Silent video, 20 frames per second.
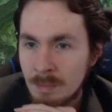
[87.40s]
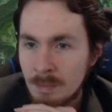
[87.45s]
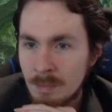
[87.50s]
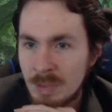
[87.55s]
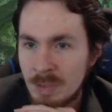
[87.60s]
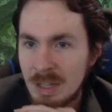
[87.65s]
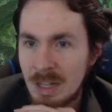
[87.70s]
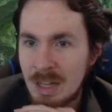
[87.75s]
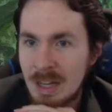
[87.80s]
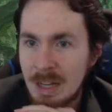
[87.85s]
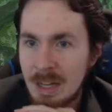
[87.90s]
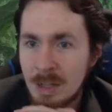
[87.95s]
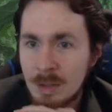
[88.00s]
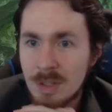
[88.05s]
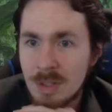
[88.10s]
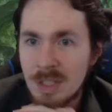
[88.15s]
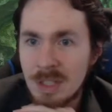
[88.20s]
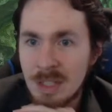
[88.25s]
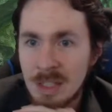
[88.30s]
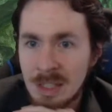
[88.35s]
but I don't
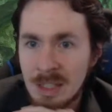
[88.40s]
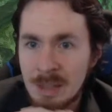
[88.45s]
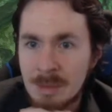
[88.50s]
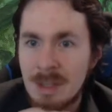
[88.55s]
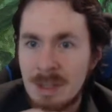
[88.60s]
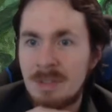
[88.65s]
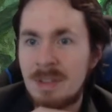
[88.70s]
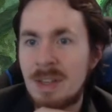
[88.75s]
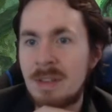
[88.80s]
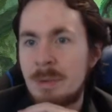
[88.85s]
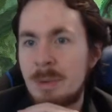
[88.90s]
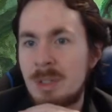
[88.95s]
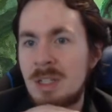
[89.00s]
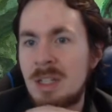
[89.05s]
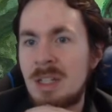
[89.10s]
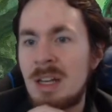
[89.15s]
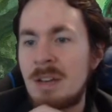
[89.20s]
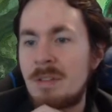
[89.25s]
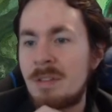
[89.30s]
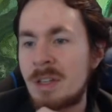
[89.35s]
see it. I mean, if you have a bunch of
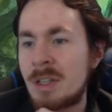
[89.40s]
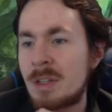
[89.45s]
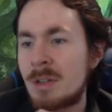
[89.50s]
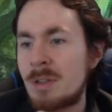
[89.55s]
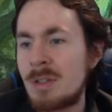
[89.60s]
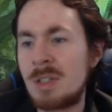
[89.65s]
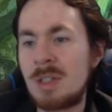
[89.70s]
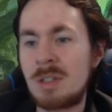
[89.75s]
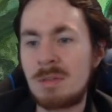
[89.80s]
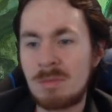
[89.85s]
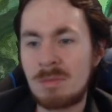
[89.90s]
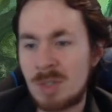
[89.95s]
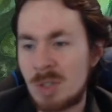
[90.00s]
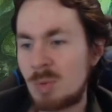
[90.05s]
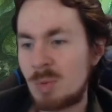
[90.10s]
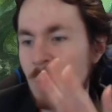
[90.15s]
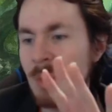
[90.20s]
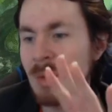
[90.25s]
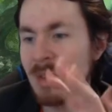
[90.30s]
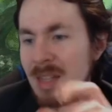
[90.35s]
life linkers, you can
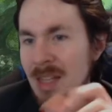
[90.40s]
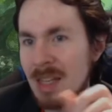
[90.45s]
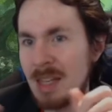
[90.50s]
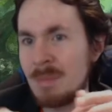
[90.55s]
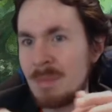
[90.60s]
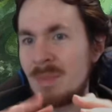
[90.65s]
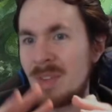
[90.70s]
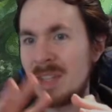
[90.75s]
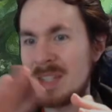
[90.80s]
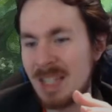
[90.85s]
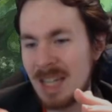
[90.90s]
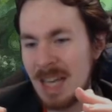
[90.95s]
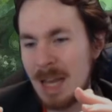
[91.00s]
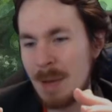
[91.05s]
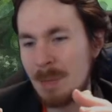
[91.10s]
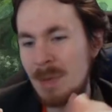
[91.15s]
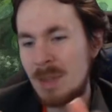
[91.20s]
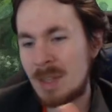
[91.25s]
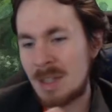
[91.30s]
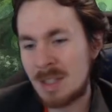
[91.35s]
swing with them, then
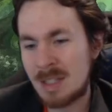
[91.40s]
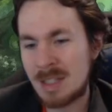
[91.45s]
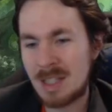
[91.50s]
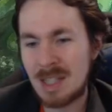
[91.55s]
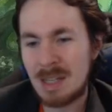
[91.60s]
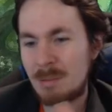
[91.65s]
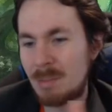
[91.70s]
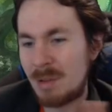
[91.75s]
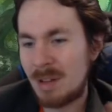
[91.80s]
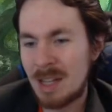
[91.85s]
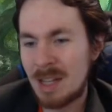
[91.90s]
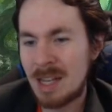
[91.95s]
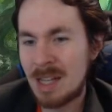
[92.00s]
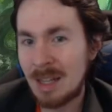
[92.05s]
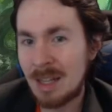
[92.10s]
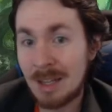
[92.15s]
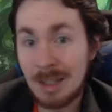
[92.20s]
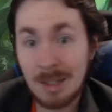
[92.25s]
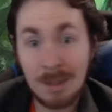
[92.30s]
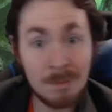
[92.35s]
tap this, then play
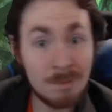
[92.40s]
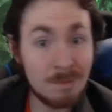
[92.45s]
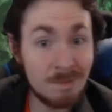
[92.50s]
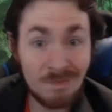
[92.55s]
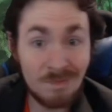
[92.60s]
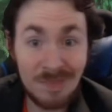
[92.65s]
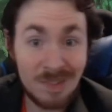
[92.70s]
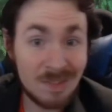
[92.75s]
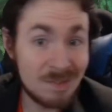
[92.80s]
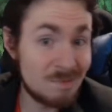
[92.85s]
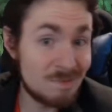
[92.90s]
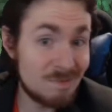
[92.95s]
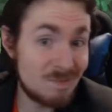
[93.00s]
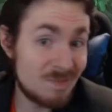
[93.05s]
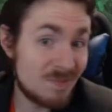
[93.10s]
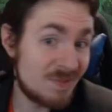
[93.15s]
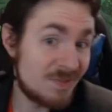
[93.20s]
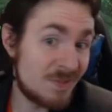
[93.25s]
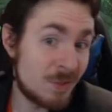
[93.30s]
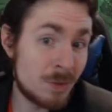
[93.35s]
like a
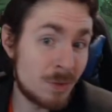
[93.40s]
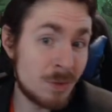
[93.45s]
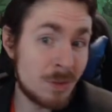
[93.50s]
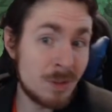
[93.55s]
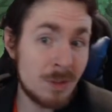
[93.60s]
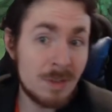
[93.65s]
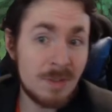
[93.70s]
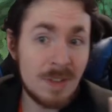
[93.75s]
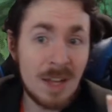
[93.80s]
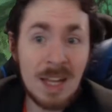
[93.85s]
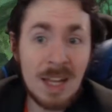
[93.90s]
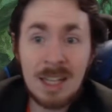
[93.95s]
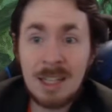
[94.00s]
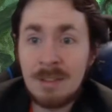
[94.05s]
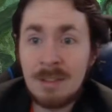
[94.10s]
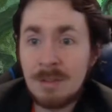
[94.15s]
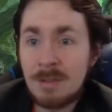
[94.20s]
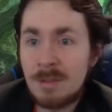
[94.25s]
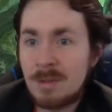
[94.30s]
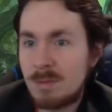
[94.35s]
four or
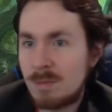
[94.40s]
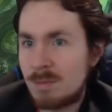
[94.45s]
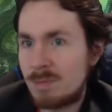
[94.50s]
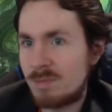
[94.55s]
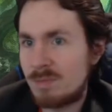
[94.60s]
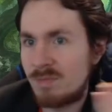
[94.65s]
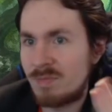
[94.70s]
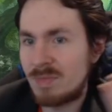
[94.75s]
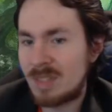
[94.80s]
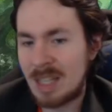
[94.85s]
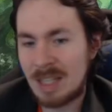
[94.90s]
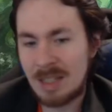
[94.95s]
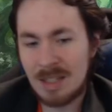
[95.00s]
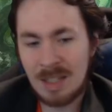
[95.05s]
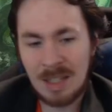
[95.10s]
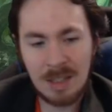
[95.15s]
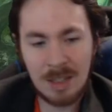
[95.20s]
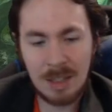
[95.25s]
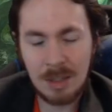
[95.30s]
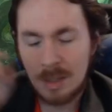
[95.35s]
five, get
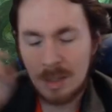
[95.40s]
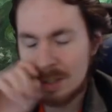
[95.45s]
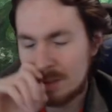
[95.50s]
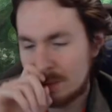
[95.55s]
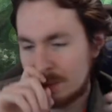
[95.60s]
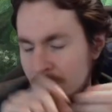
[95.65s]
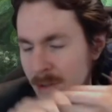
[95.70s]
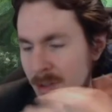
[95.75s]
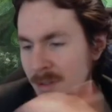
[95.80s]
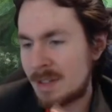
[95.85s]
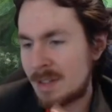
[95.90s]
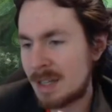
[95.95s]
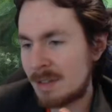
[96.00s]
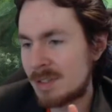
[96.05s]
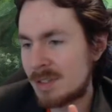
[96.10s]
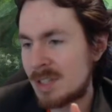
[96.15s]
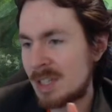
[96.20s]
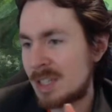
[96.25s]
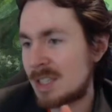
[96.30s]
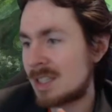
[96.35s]
like, you know, extra four, five,
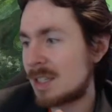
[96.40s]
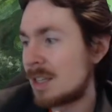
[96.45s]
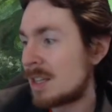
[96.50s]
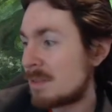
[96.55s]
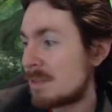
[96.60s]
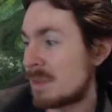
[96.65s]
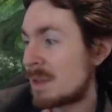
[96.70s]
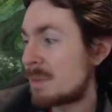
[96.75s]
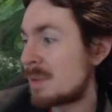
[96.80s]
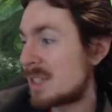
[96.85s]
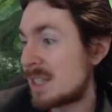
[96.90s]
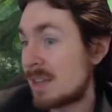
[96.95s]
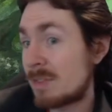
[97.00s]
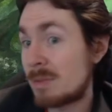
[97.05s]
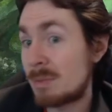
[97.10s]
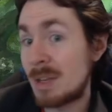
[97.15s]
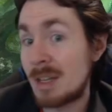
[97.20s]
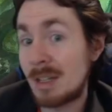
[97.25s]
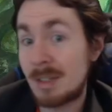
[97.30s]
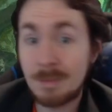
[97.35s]
six, maybe
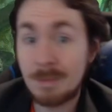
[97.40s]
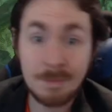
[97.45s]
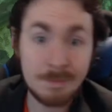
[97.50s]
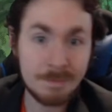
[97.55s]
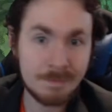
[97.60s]
seven mana.